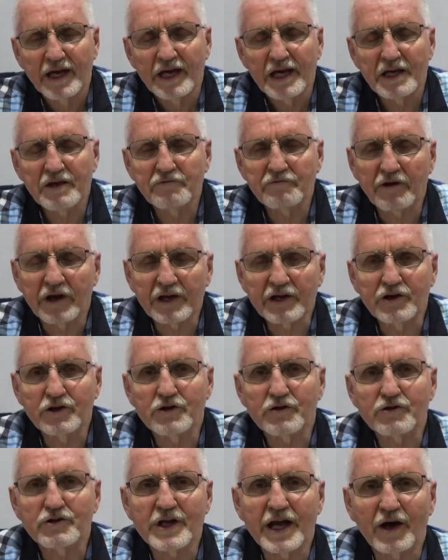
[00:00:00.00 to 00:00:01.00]
He invited
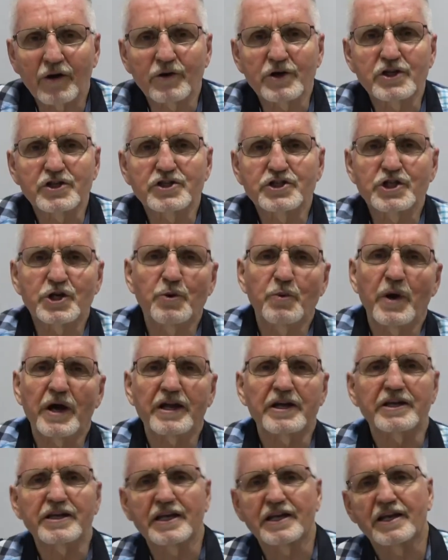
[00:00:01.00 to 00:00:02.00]
her down, and she
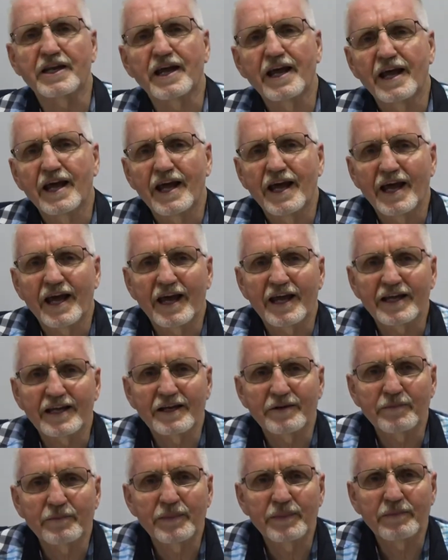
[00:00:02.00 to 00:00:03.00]
went
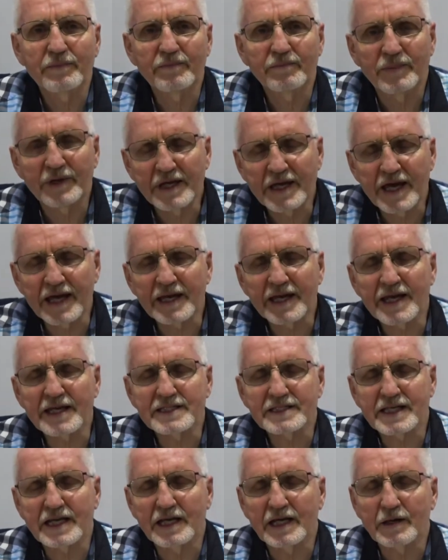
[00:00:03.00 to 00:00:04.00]
and began
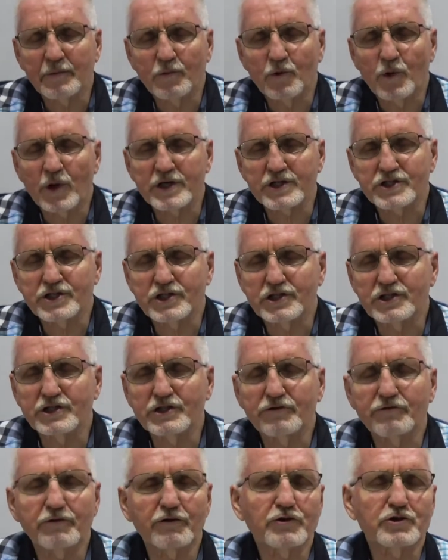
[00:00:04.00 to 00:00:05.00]
asking him questions.
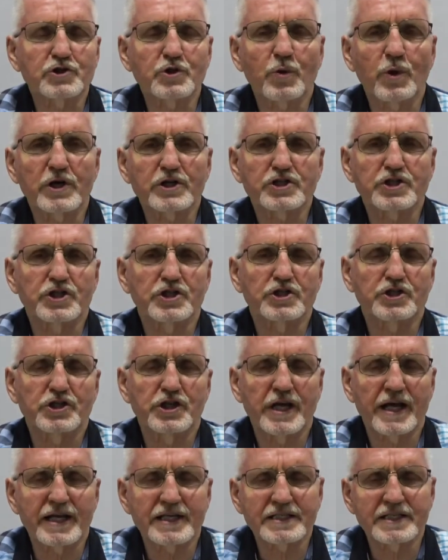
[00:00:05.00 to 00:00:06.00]
The first question
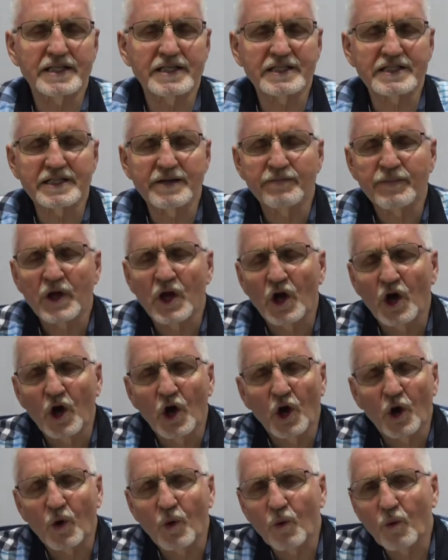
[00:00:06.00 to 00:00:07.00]
she asked is,
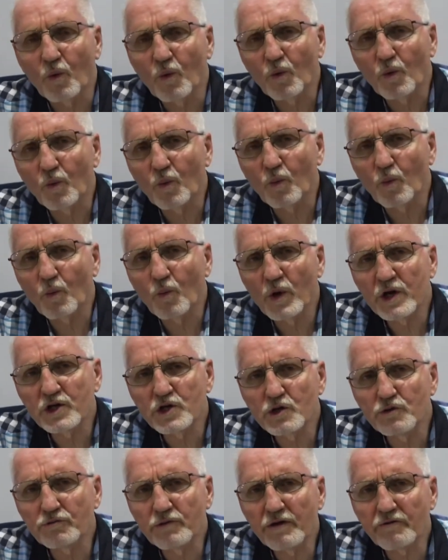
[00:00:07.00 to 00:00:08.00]

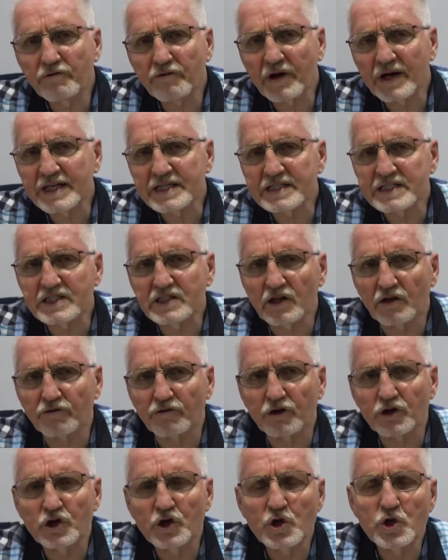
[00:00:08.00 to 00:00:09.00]
"When you refine
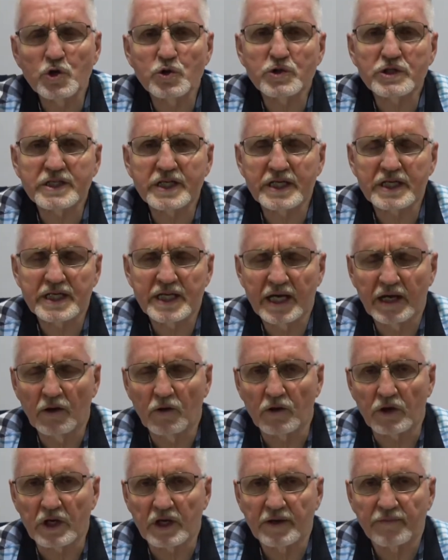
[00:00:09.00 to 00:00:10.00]
silver, do you sit
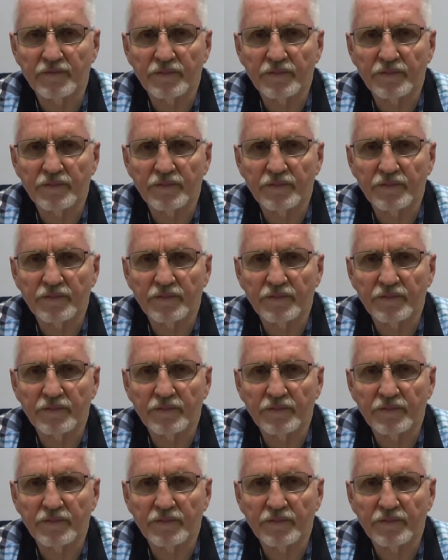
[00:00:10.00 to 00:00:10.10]
down?"